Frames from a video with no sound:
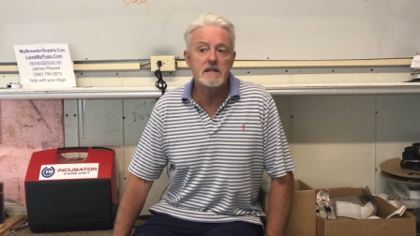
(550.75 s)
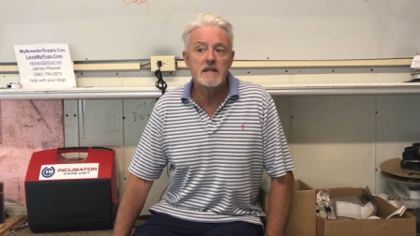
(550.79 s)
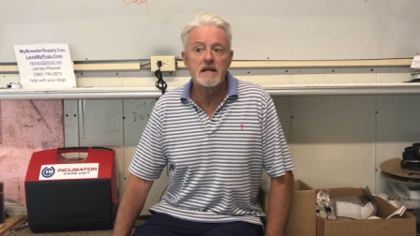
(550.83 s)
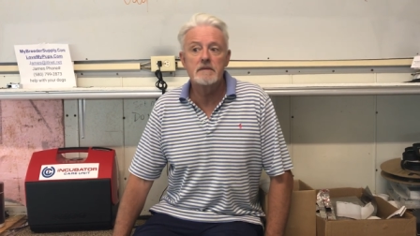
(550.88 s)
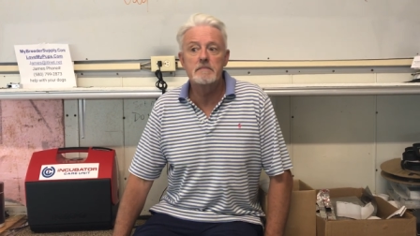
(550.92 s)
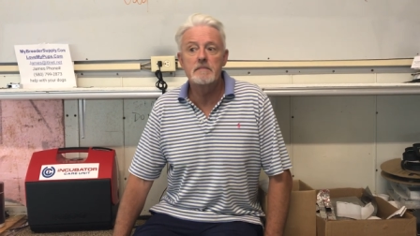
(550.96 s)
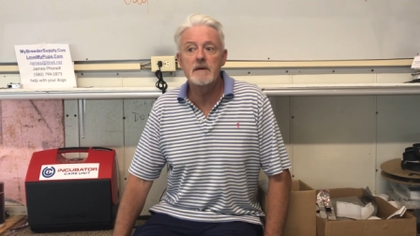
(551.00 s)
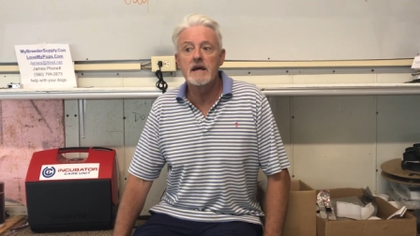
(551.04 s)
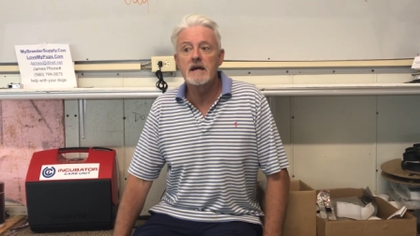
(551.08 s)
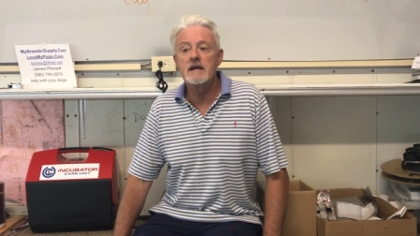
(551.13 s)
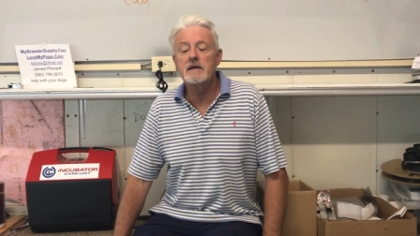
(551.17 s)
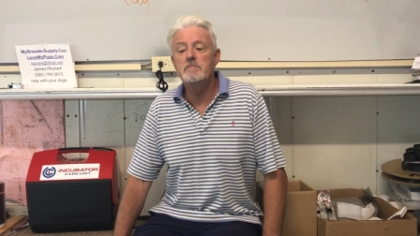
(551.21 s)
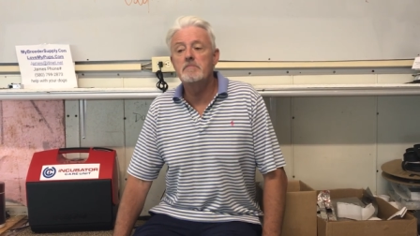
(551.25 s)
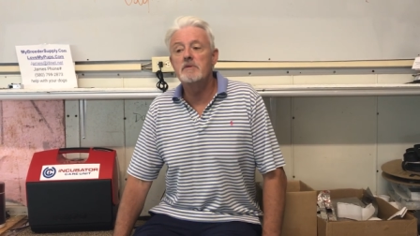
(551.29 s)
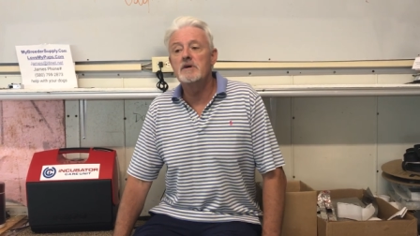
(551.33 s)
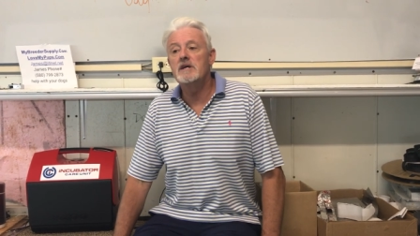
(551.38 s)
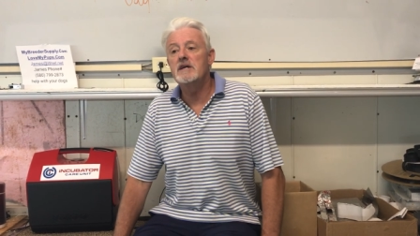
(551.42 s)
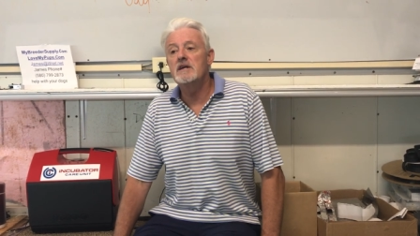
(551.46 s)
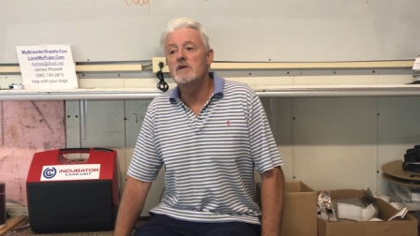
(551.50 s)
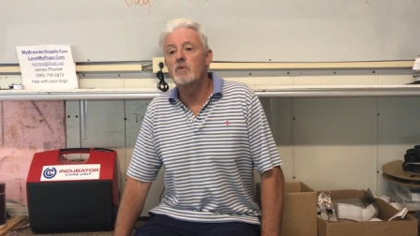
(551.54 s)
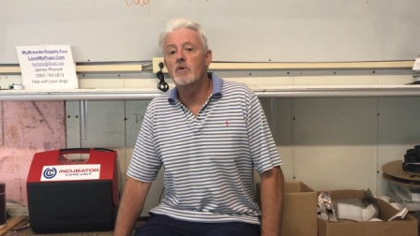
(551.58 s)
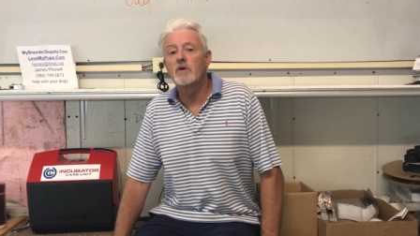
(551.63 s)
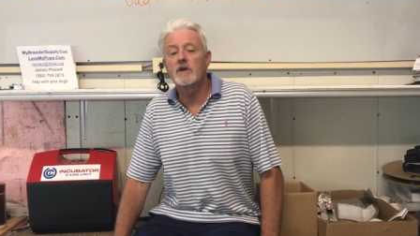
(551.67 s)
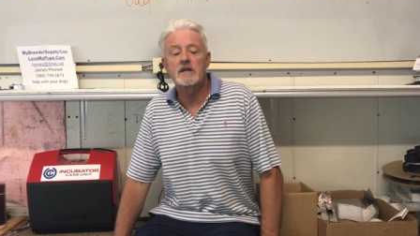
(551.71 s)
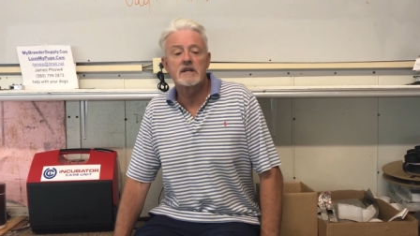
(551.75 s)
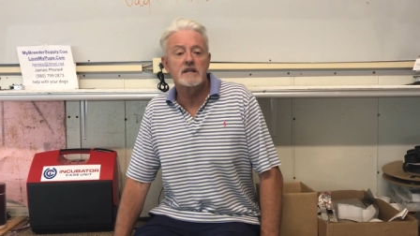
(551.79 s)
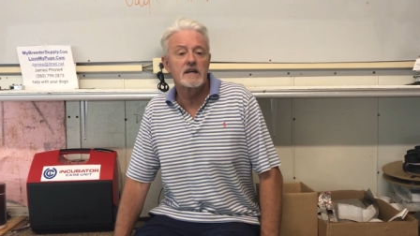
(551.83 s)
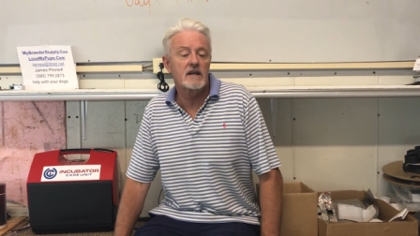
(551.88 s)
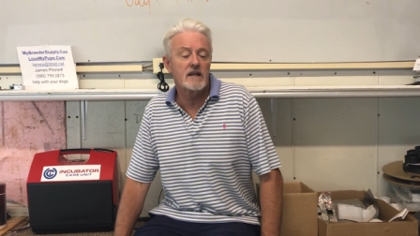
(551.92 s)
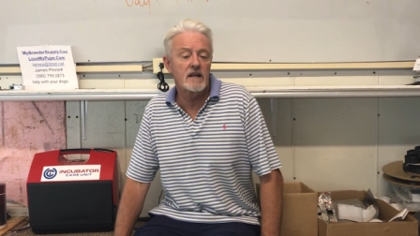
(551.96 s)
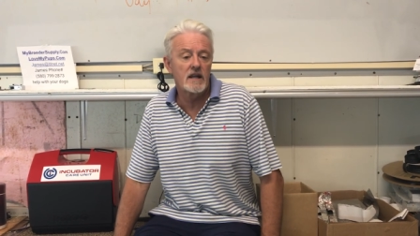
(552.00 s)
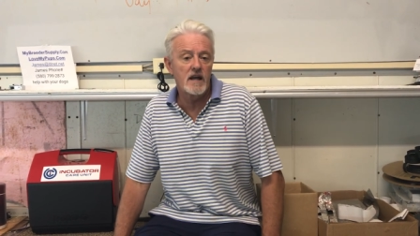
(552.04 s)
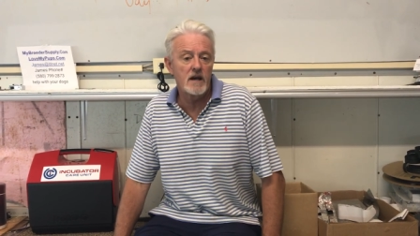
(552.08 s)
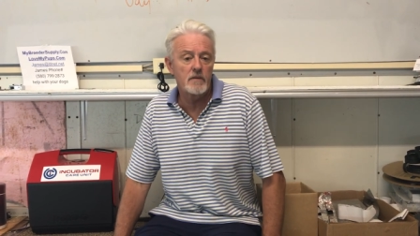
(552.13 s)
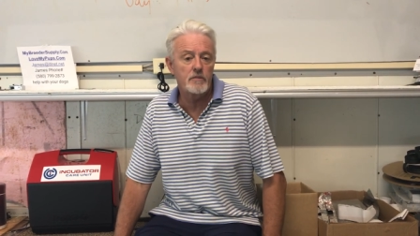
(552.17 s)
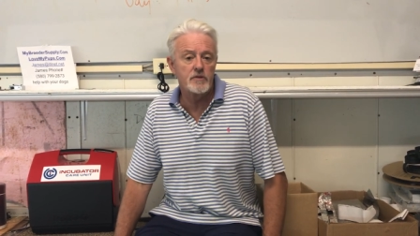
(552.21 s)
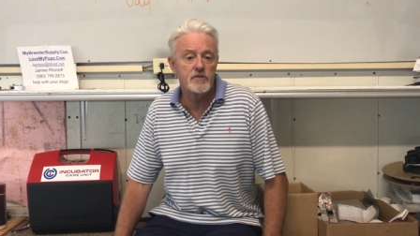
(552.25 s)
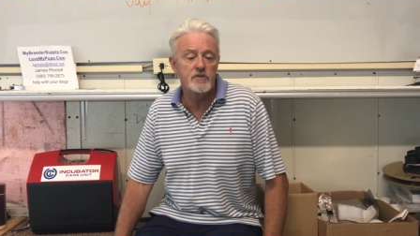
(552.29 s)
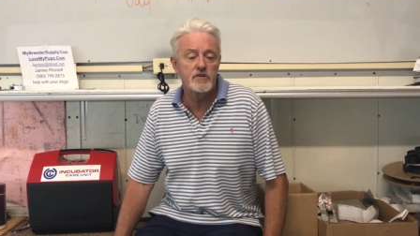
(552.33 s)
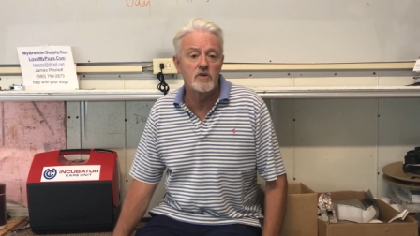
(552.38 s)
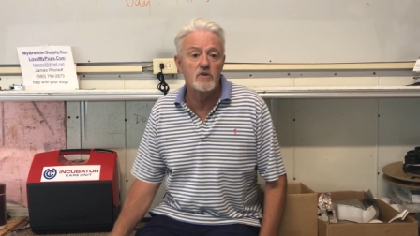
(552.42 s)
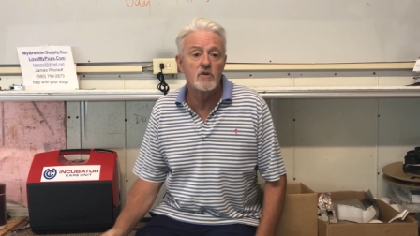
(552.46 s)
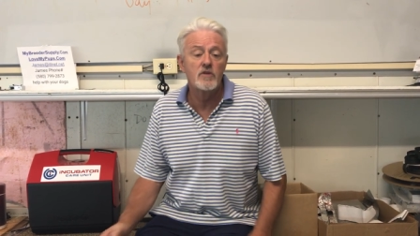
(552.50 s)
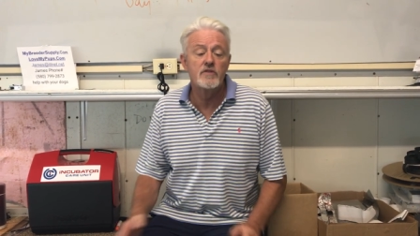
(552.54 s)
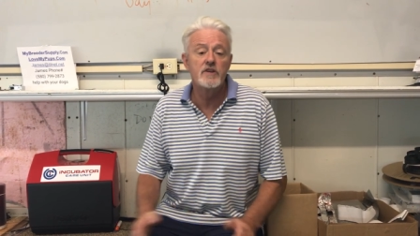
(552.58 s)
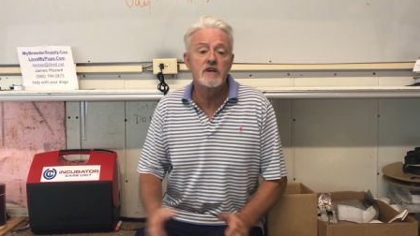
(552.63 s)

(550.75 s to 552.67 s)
they may be want to cuddle up with you.